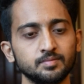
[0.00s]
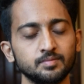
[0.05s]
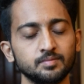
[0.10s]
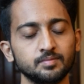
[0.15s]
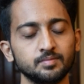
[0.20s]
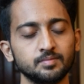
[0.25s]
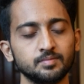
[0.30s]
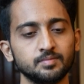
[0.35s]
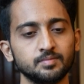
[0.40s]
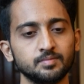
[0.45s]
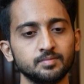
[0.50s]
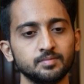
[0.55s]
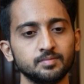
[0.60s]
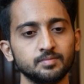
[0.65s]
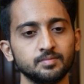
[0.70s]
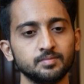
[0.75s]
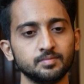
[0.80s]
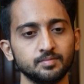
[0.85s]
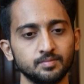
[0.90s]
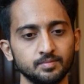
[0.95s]

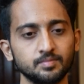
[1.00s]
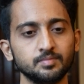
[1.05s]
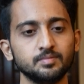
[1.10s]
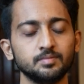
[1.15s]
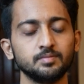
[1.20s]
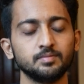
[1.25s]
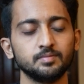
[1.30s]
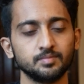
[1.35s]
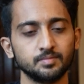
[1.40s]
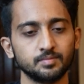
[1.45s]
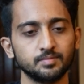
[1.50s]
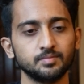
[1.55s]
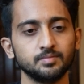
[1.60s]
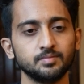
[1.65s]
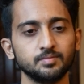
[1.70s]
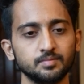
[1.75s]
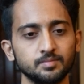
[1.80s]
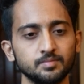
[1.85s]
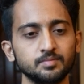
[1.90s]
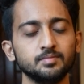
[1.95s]

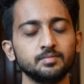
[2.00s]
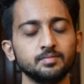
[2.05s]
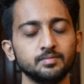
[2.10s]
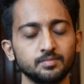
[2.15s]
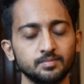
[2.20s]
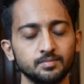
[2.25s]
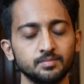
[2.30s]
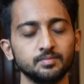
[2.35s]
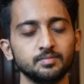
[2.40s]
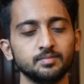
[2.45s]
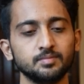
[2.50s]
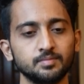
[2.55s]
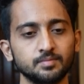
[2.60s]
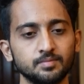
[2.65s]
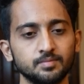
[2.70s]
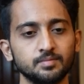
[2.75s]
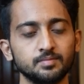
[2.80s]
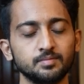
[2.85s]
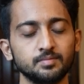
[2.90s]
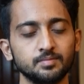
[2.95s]

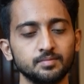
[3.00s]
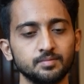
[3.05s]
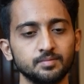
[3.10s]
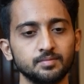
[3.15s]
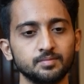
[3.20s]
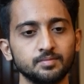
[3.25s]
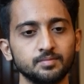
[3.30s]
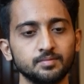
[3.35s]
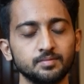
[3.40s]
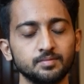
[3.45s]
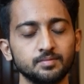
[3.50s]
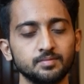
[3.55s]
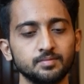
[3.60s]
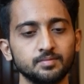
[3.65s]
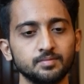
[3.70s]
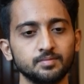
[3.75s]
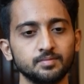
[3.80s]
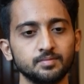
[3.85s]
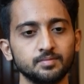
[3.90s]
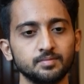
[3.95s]

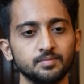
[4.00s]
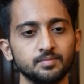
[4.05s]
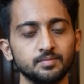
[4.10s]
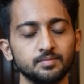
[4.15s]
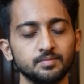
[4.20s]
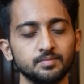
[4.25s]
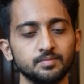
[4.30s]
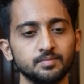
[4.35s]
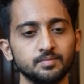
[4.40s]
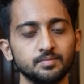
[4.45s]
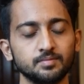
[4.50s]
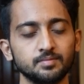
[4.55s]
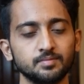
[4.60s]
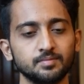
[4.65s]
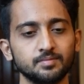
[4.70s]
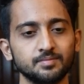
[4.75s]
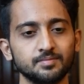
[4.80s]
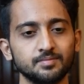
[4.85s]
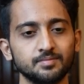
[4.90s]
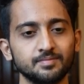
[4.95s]

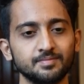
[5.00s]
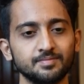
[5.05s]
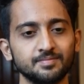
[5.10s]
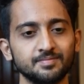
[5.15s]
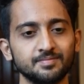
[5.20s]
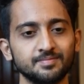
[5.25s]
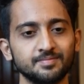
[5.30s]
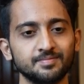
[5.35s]
The person shown says nothing.